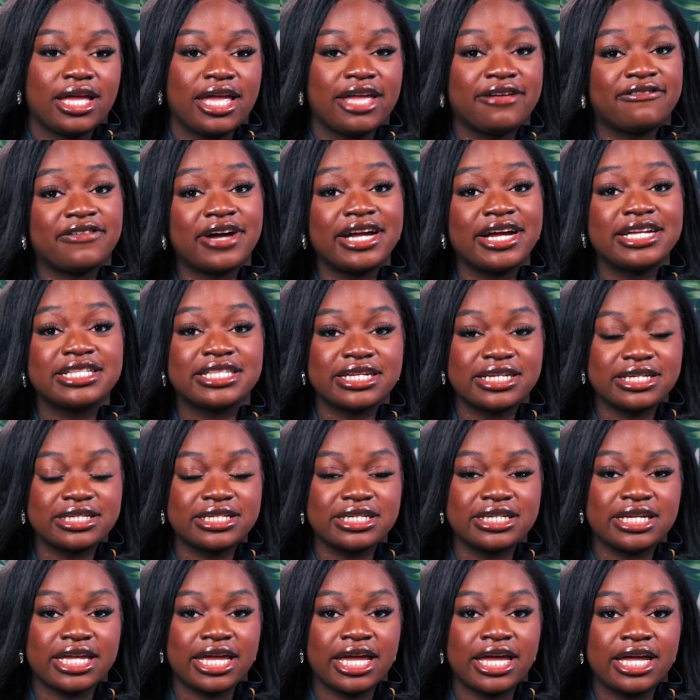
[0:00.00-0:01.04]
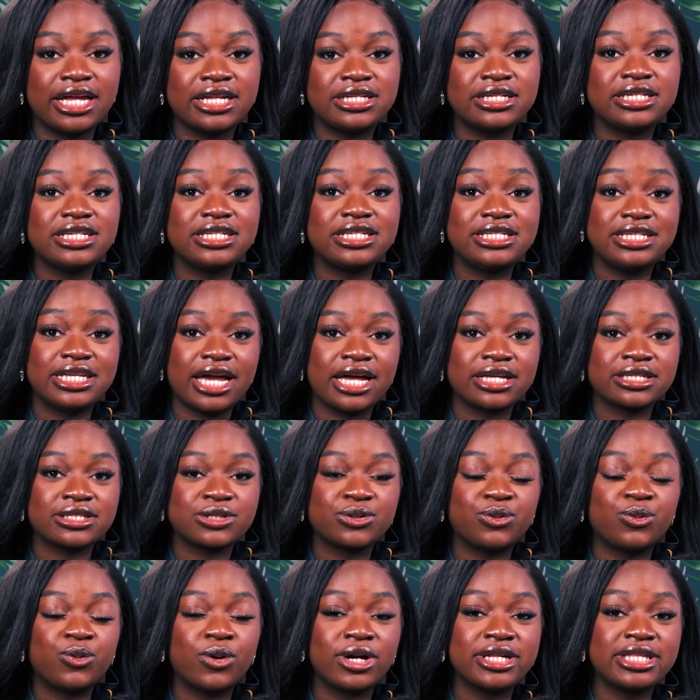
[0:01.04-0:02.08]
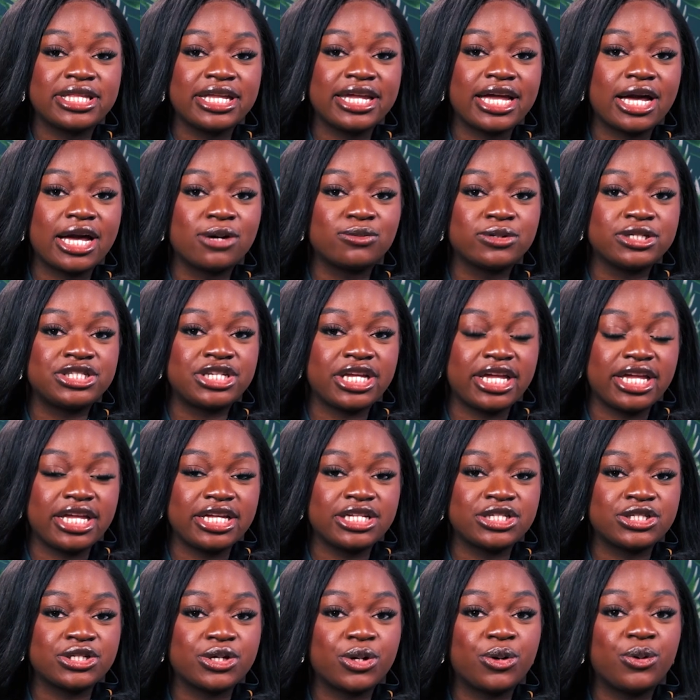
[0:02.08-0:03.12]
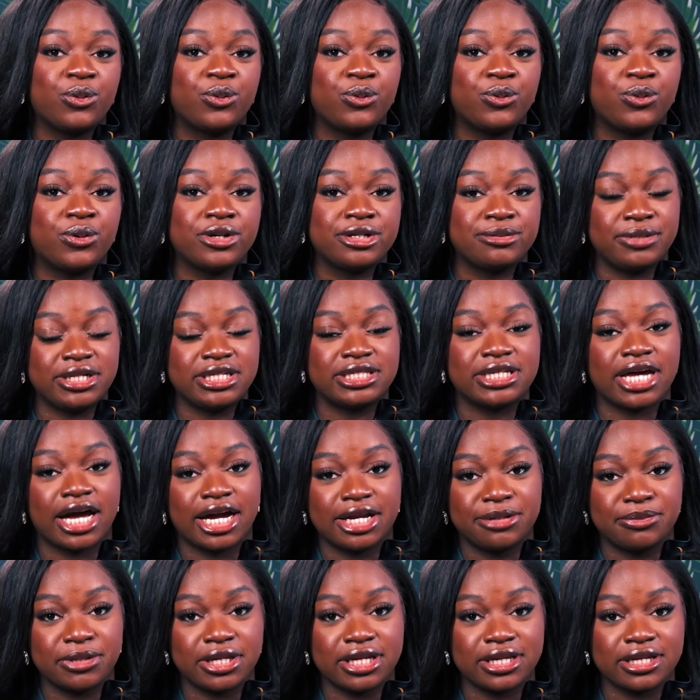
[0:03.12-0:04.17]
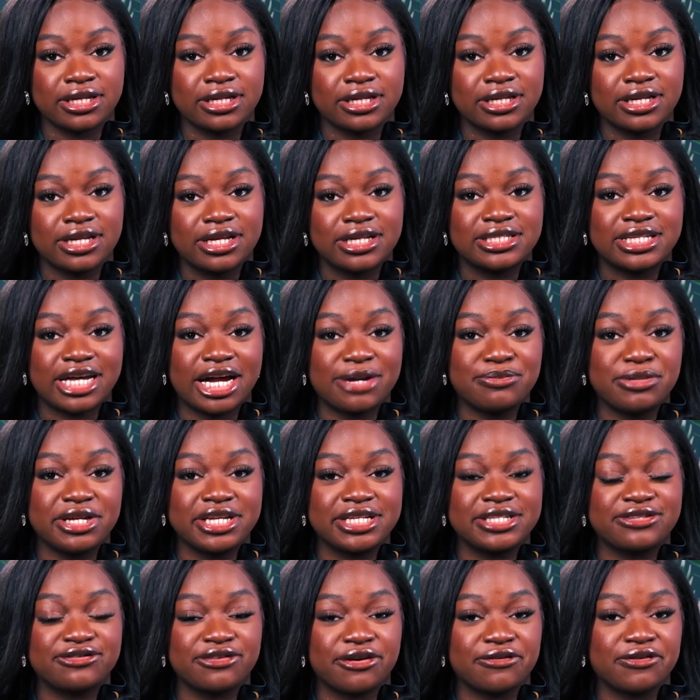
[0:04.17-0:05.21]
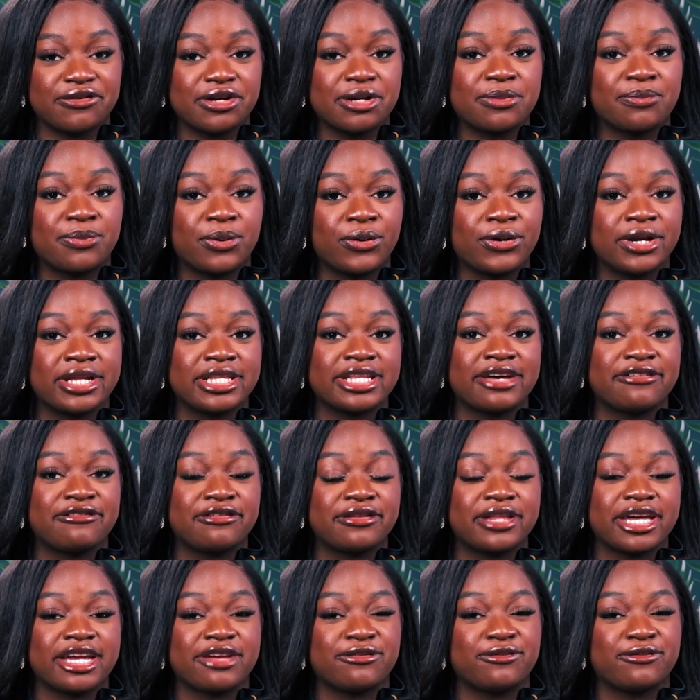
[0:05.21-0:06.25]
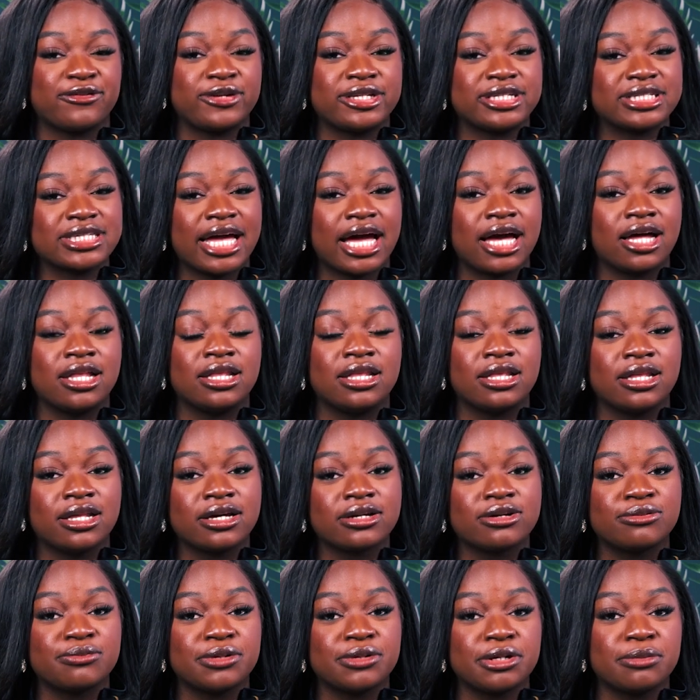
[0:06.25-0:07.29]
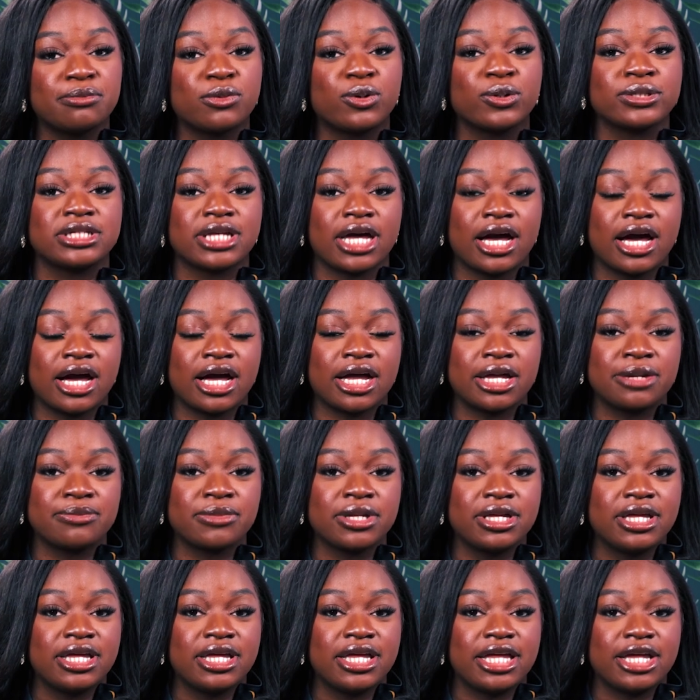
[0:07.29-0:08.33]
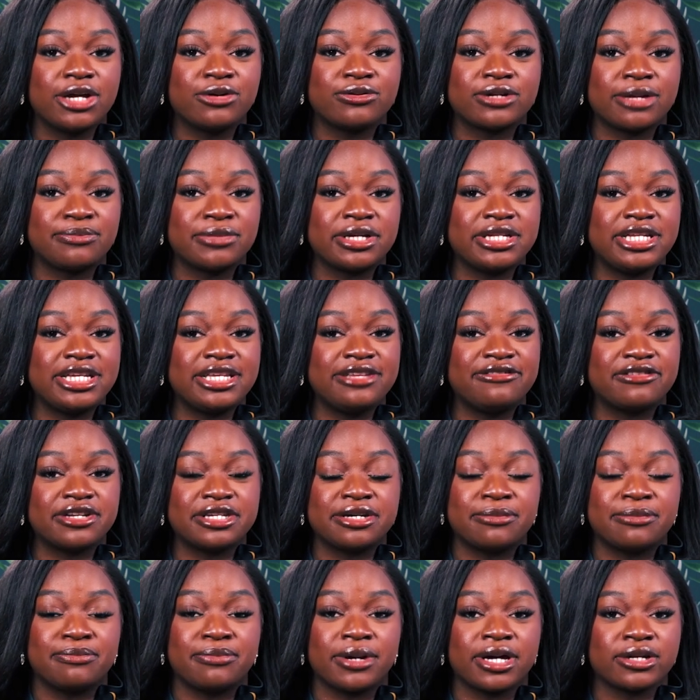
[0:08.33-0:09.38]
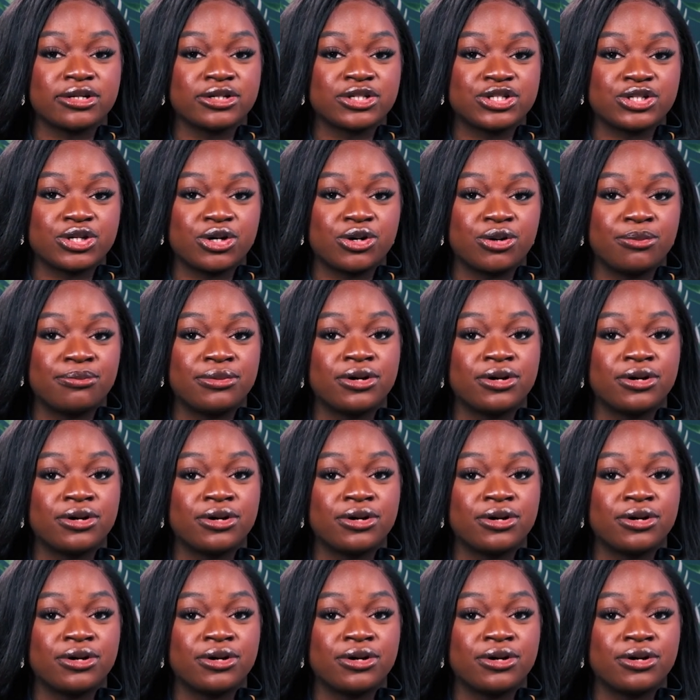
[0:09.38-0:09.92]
If I did it again, yes, one thing I would change would be timing. Timing is very important. I feel like if we just had a little bit more time, it would have been even a better show.